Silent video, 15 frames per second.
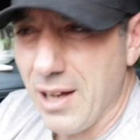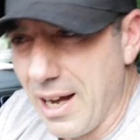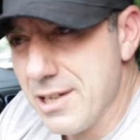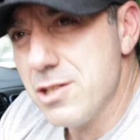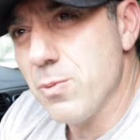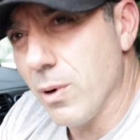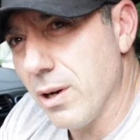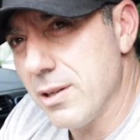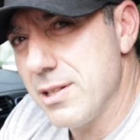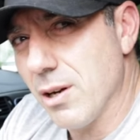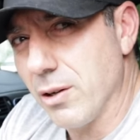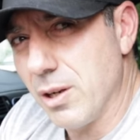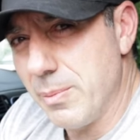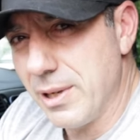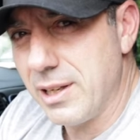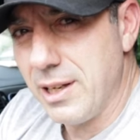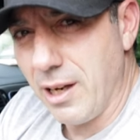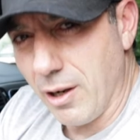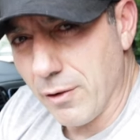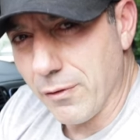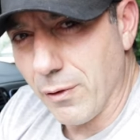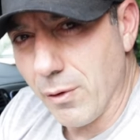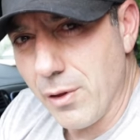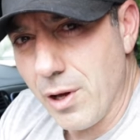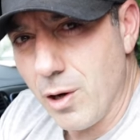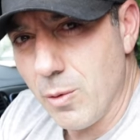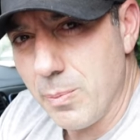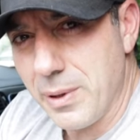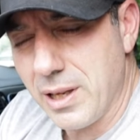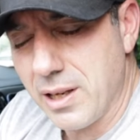I just want to tell you to be careful
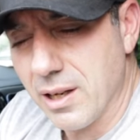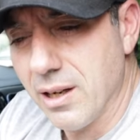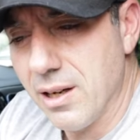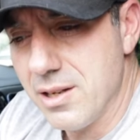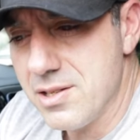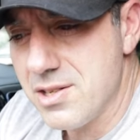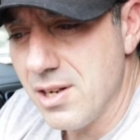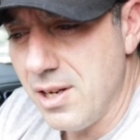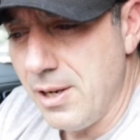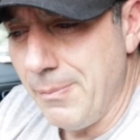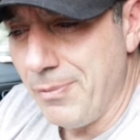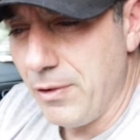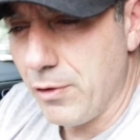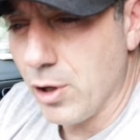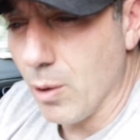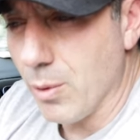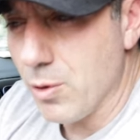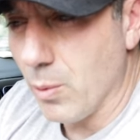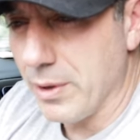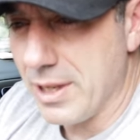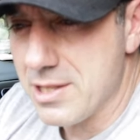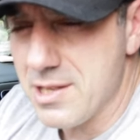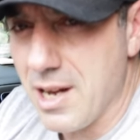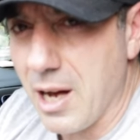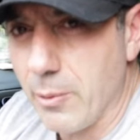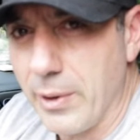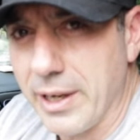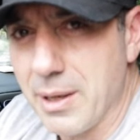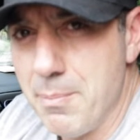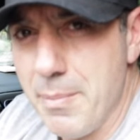though, because if you go with one that's not
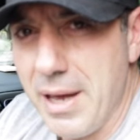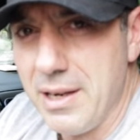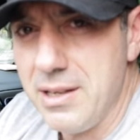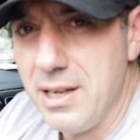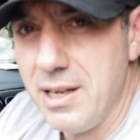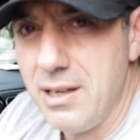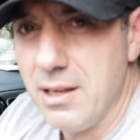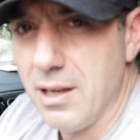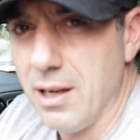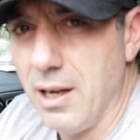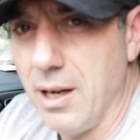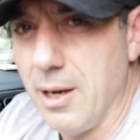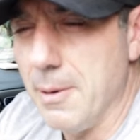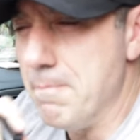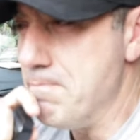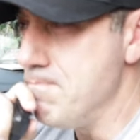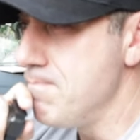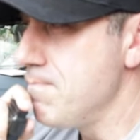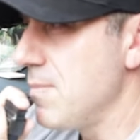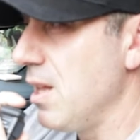recommended, um,